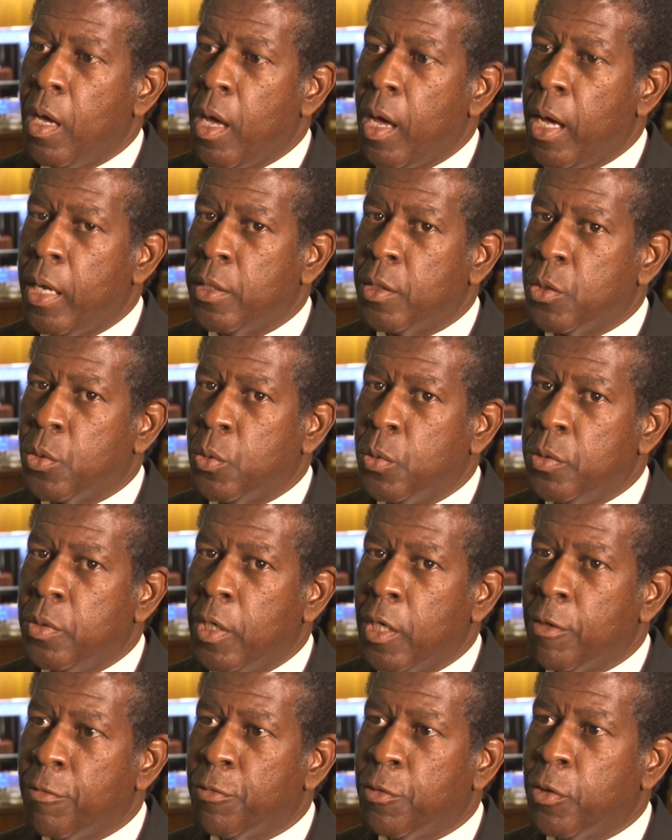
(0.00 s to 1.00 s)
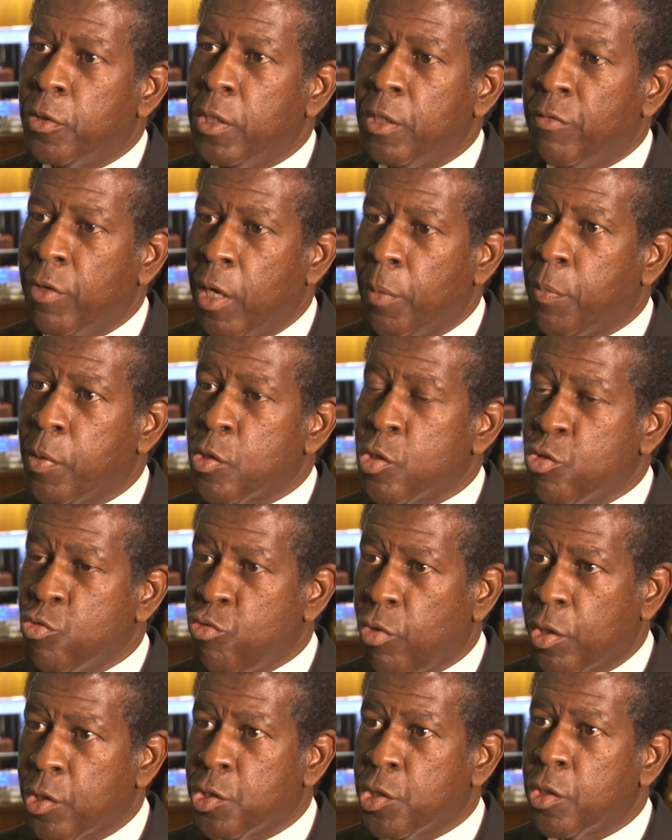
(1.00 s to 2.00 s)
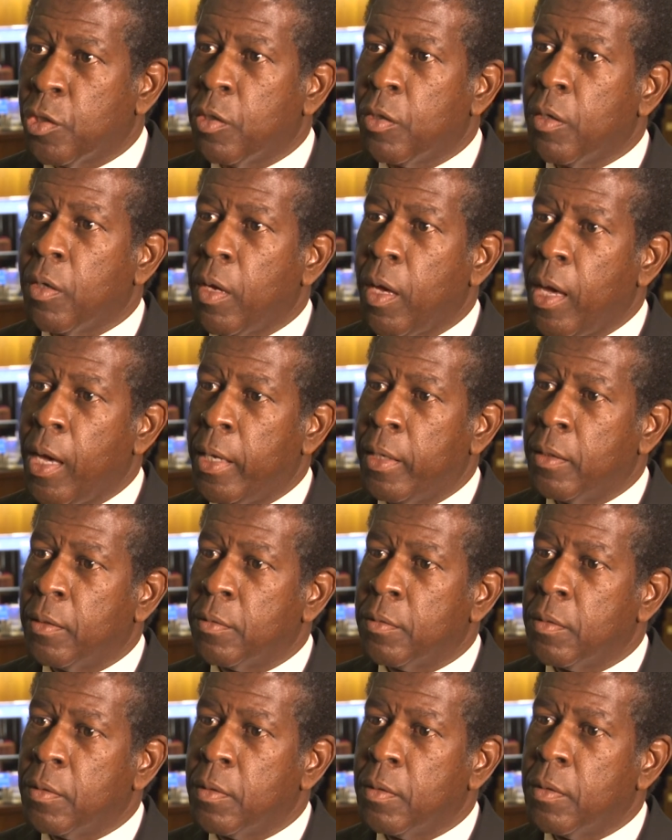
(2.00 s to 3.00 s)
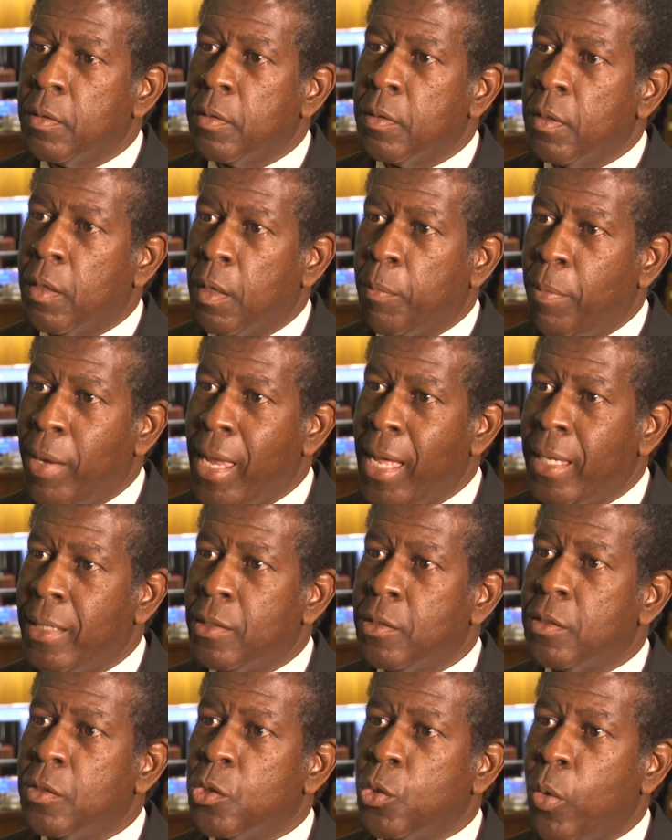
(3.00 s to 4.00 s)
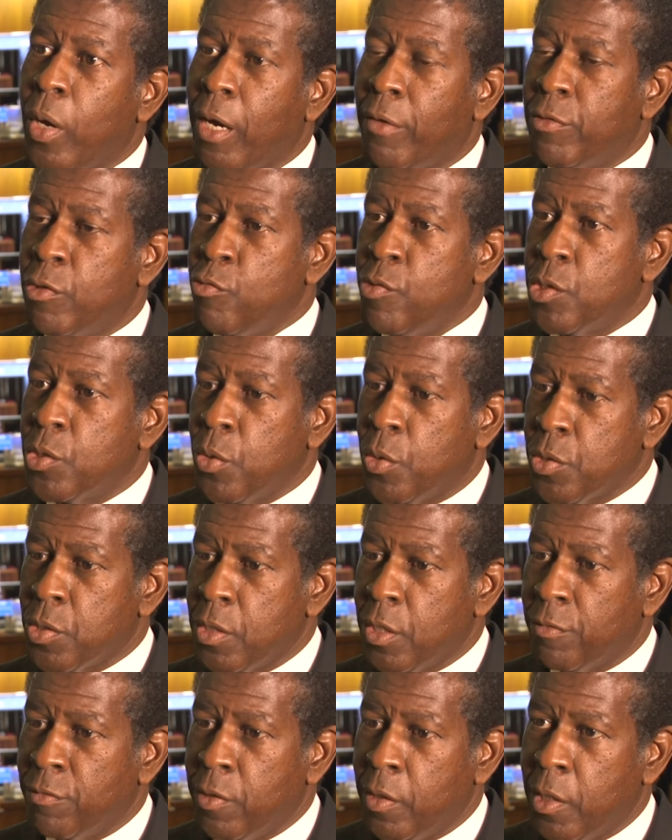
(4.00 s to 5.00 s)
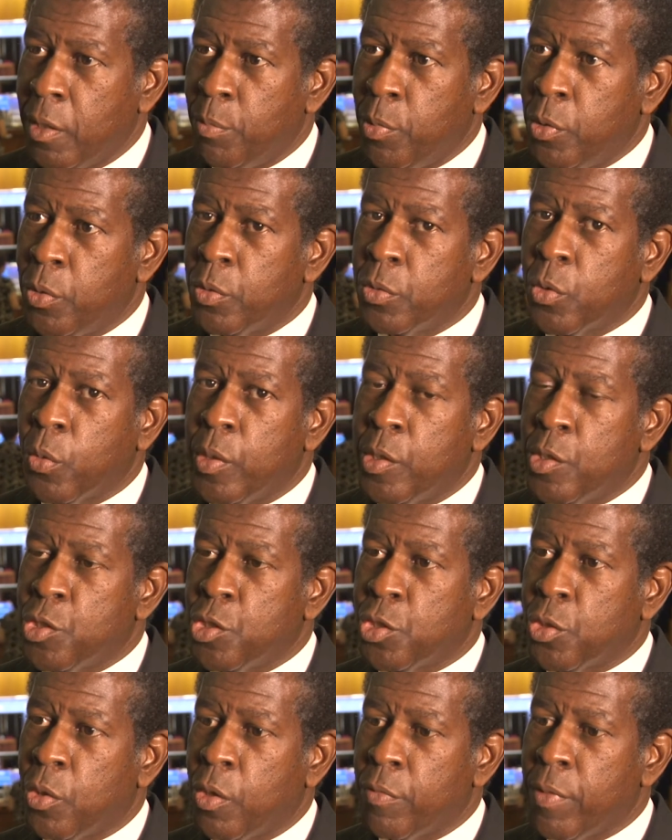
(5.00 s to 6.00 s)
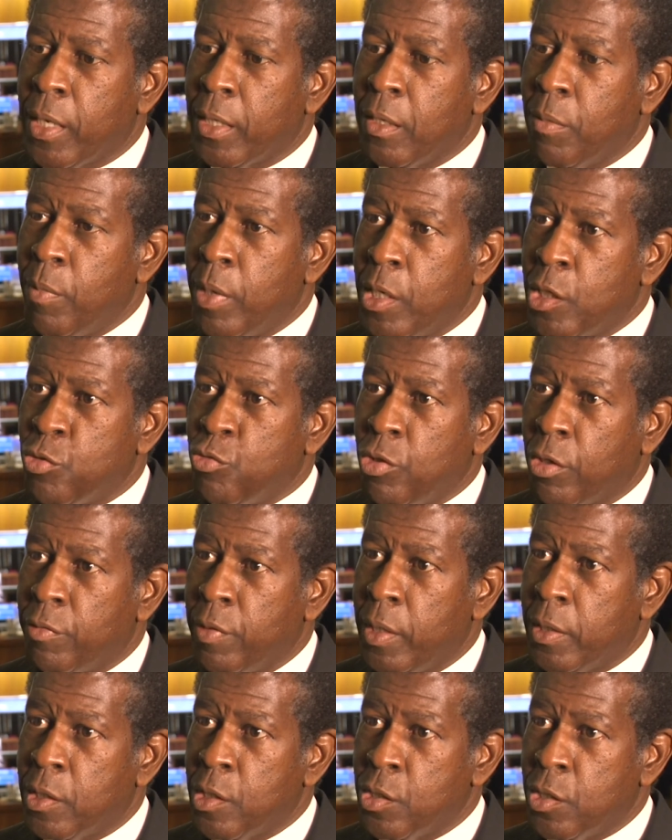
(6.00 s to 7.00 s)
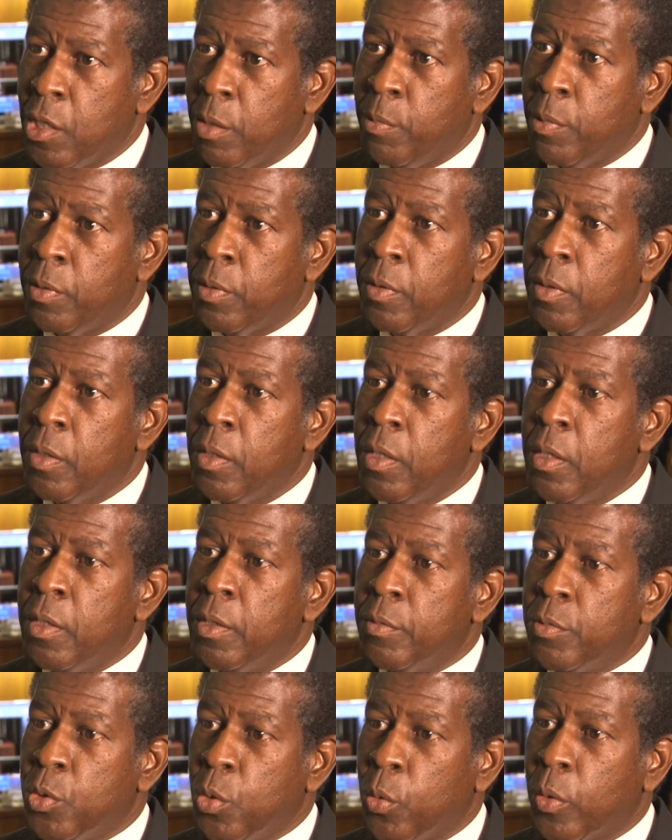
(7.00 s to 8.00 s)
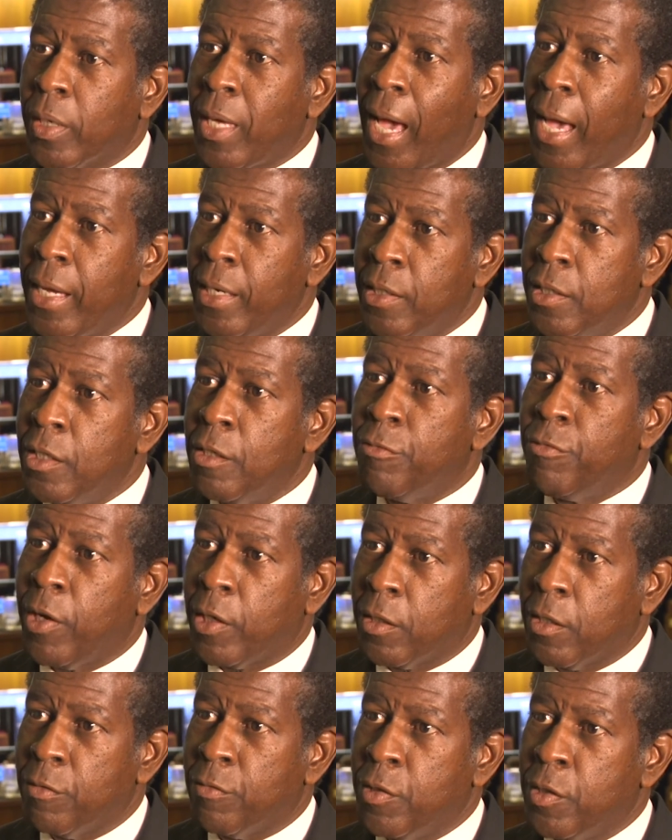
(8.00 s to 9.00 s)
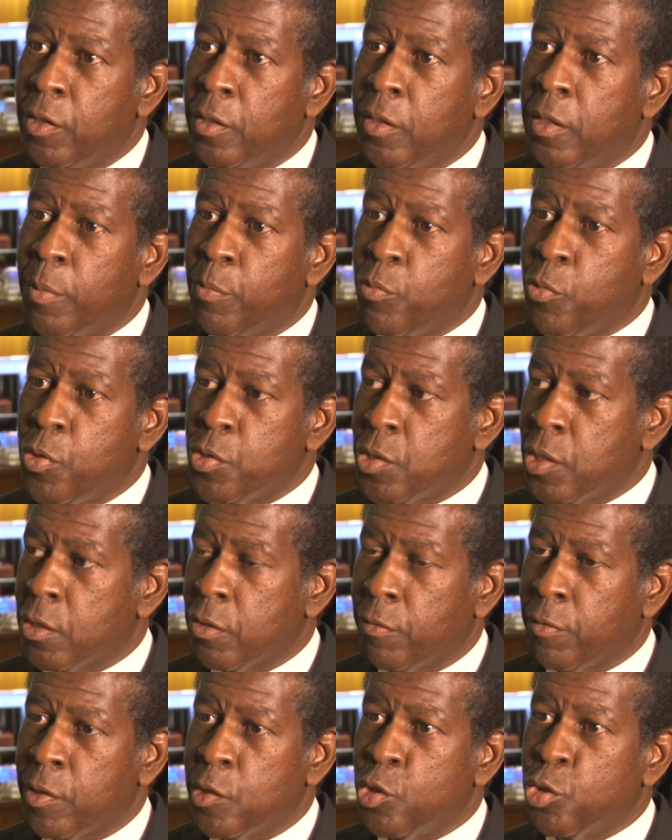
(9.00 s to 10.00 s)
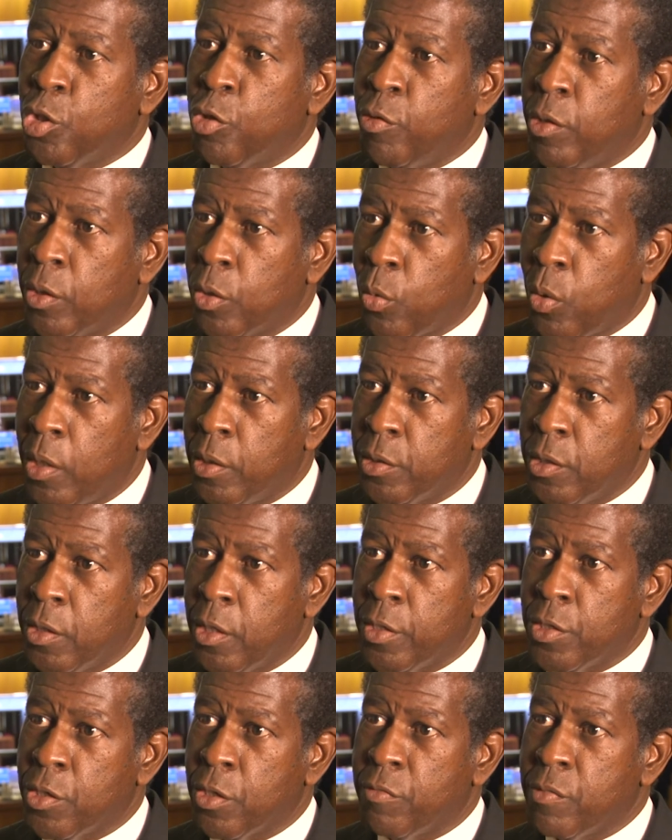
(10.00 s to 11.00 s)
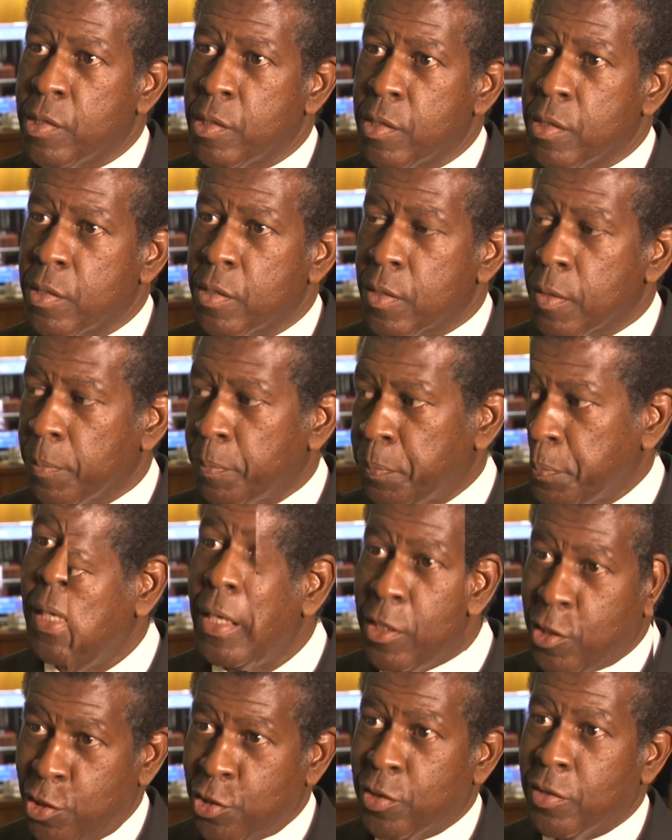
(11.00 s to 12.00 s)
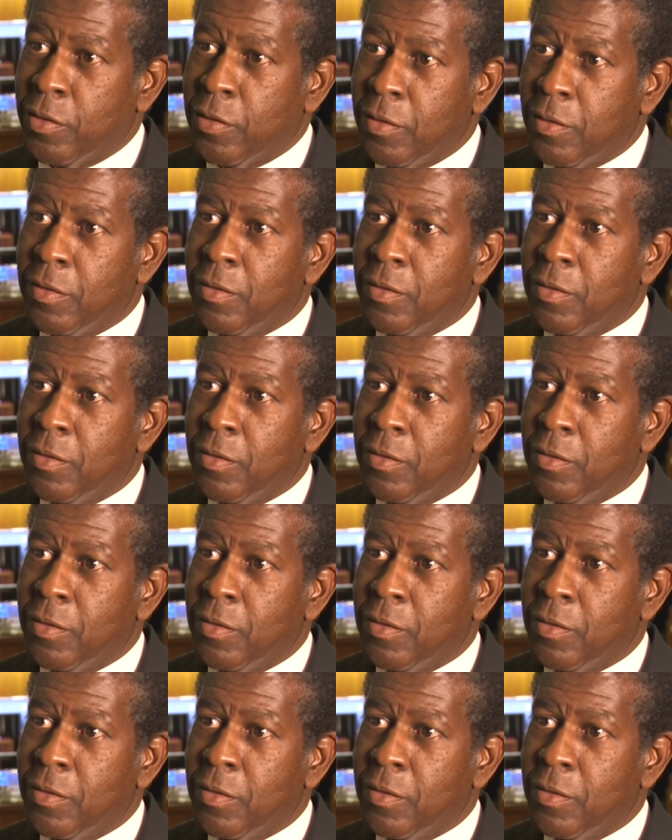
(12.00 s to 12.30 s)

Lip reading: and to therefore develop a structure and plan to have the resources available to ensure that the Ministry of Health is able to guide effectively the process of ensuring quality health services. In addition,